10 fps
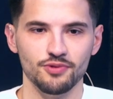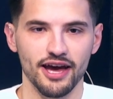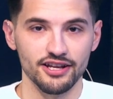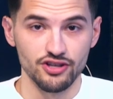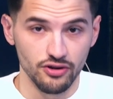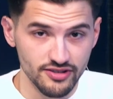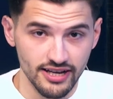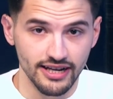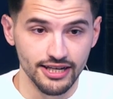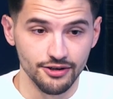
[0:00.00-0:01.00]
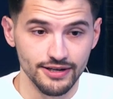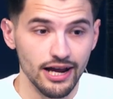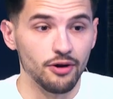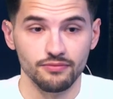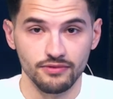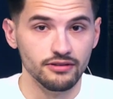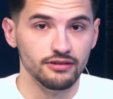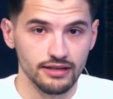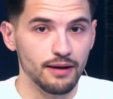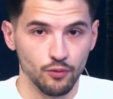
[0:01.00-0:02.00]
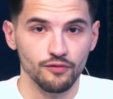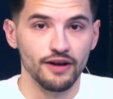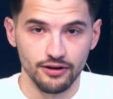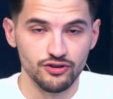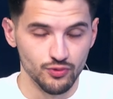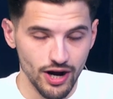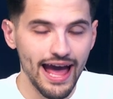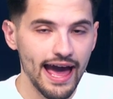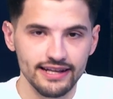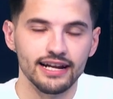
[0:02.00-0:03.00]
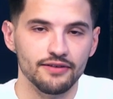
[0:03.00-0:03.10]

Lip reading: You had a young secondary. Now a lot more veterans were added.